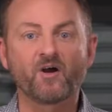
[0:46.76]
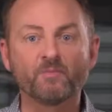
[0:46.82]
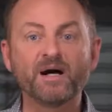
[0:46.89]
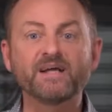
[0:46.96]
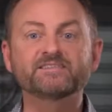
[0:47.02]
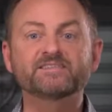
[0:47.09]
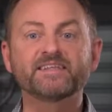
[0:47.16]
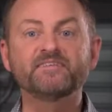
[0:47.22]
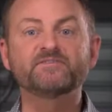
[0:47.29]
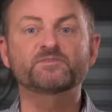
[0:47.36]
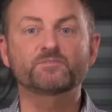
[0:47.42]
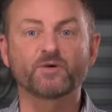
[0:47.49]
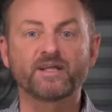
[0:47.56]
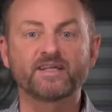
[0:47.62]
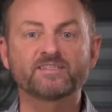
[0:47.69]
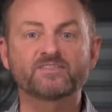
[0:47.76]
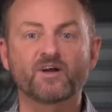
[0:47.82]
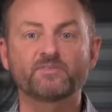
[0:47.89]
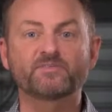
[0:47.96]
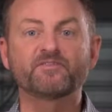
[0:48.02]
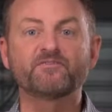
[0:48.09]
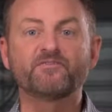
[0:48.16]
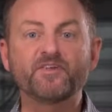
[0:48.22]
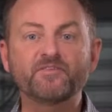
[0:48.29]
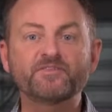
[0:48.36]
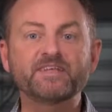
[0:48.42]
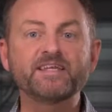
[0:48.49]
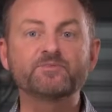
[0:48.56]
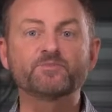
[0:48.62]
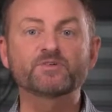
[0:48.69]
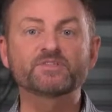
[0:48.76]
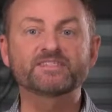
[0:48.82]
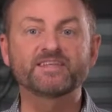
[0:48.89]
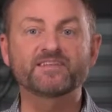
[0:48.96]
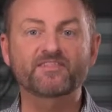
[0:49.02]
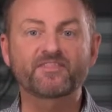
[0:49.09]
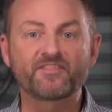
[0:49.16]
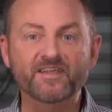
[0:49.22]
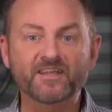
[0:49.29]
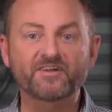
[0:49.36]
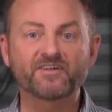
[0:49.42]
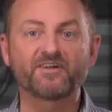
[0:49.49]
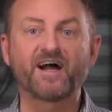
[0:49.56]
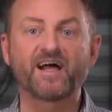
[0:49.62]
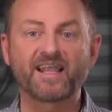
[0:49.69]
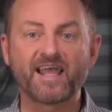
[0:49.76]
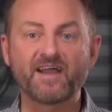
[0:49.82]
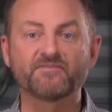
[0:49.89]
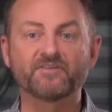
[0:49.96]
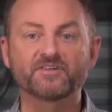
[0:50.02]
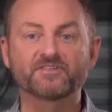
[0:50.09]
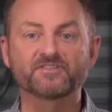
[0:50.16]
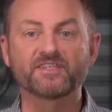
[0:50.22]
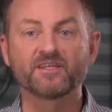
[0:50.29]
Our Modz leaf springs are up to 15% thicker on average